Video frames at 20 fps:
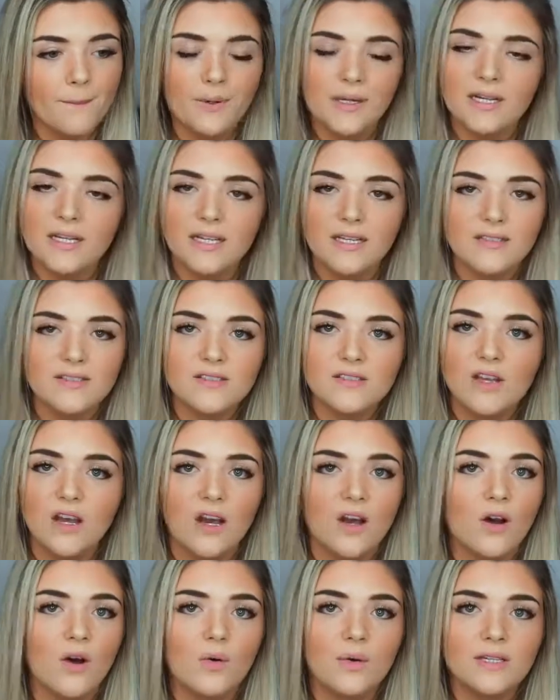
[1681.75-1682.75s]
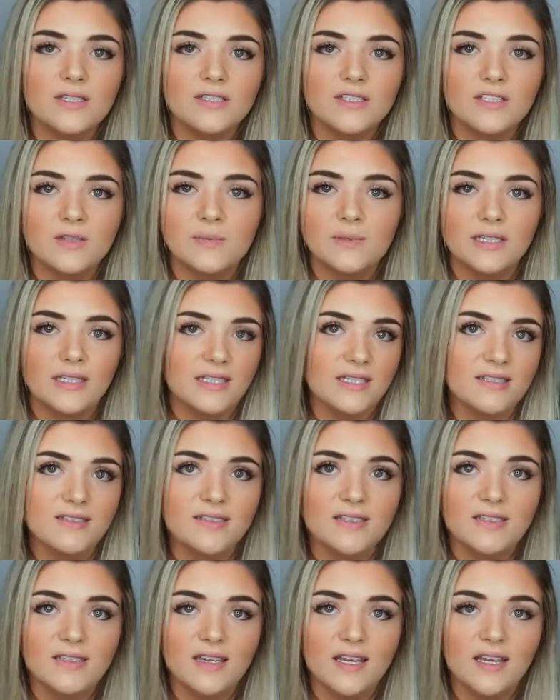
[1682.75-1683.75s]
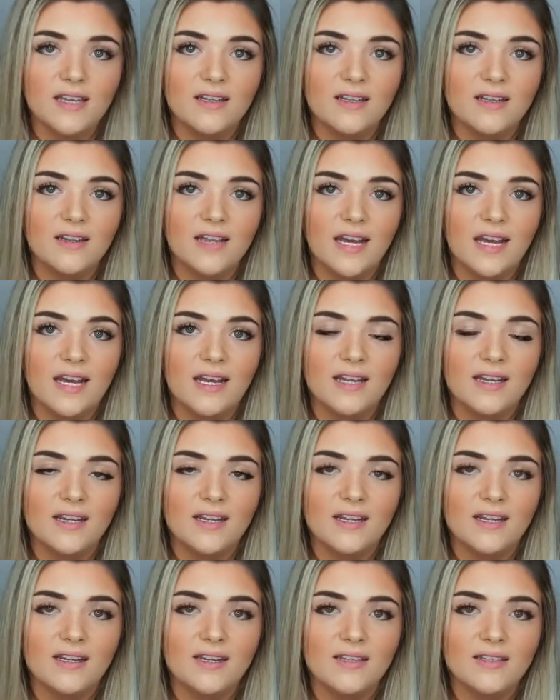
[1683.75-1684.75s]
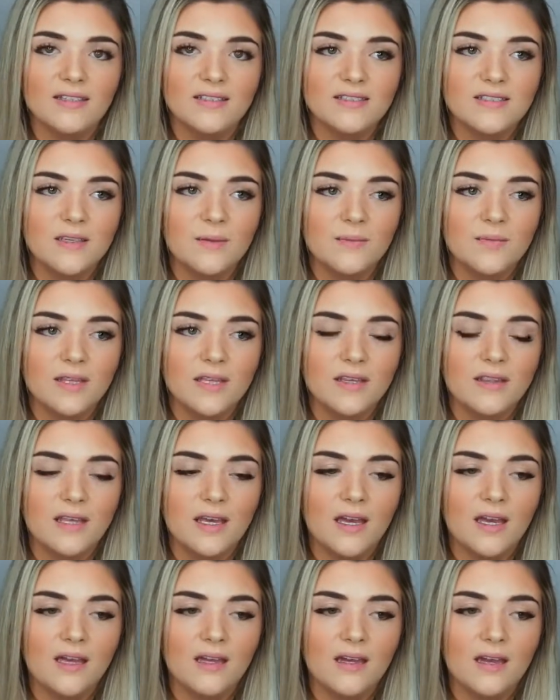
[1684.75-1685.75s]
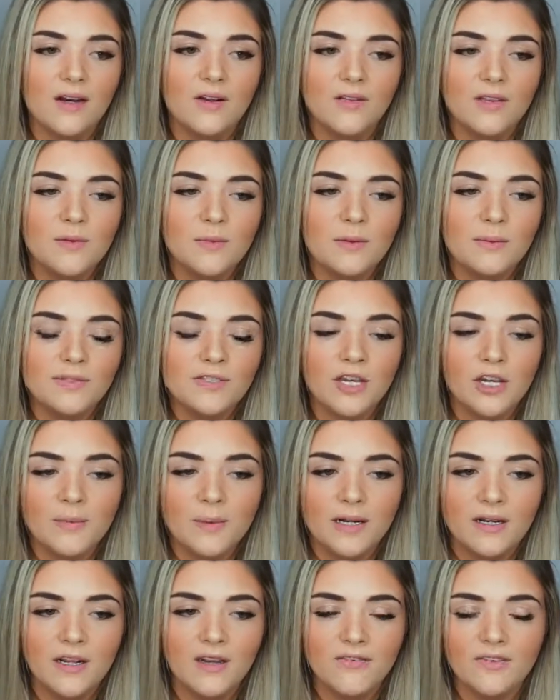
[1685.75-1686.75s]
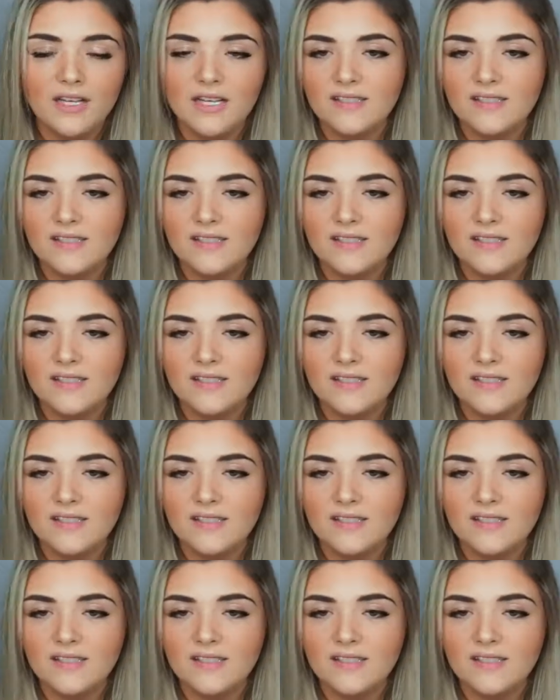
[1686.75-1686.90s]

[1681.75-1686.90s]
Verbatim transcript: But it's not always going to be easy. And that is something that I don't think people talk about enough.